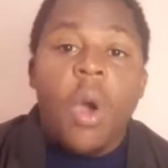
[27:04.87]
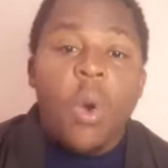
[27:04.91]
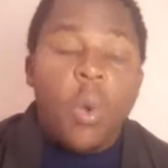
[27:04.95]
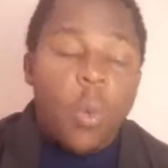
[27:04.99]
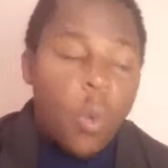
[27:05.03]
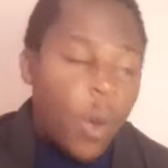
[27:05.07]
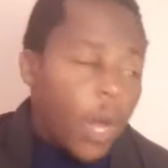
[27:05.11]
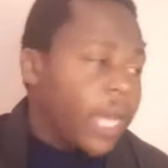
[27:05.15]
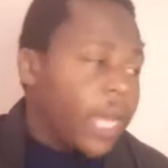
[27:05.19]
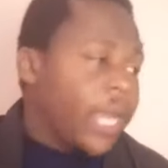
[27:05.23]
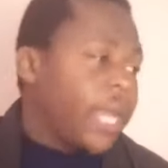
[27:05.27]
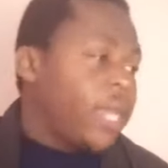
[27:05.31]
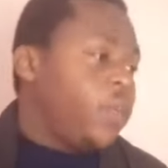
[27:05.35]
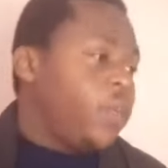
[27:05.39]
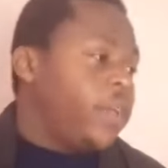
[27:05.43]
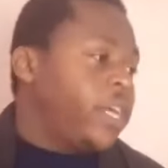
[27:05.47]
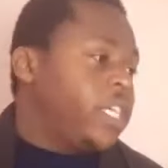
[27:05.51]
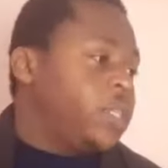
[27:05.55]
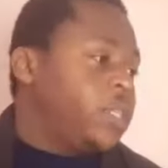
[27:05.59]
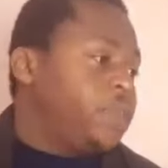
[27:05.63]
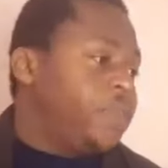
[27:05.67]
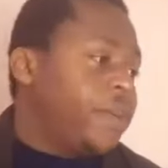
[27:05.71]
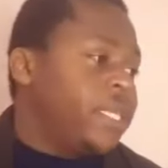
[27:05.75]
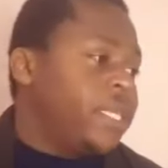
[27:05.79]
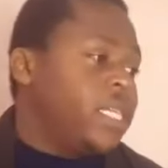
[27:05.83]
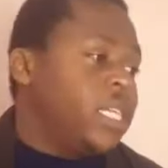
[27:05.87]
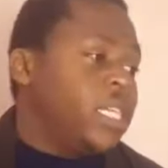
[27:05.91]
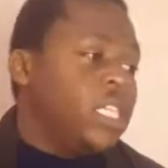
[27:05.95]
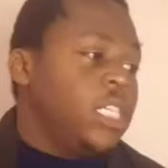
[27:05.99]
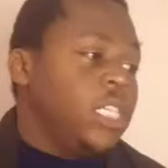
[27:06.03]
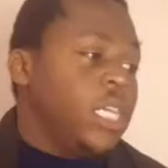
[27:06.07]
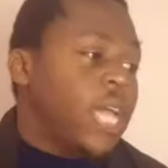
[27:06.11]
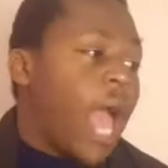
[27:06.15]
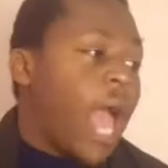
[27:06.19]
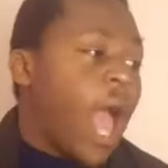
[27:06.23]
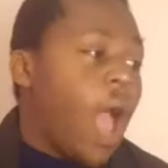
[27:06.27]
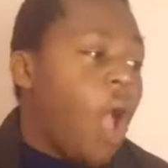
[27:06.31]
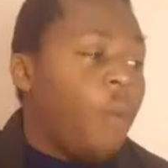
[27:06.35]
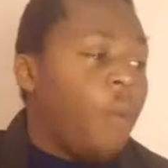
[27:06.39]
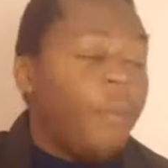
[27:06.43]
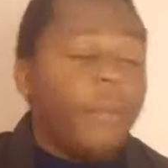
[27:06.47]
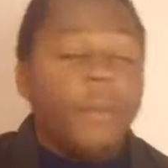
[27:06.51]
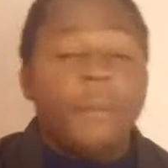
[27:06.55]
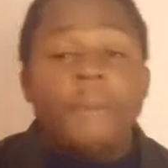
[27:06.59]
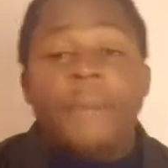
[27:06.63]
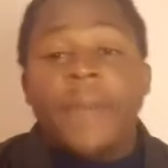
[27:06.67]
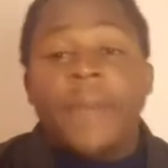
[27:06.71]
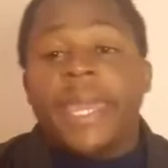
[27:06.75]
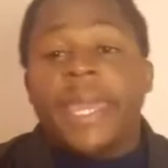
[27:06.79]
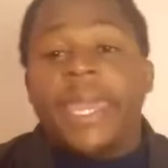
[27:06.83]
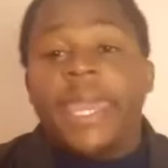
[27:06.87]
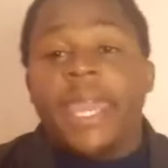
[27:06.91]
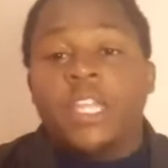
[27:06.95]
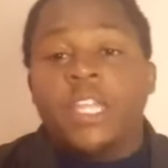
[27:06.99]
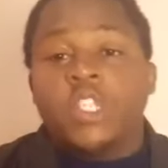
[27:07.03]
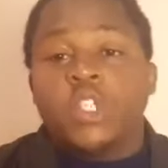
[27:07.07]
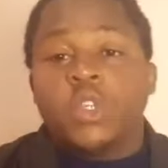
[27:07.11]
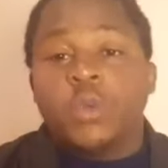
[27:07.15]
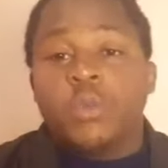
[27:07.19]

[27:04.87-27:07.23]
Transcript: What are you expecting? I'll be back here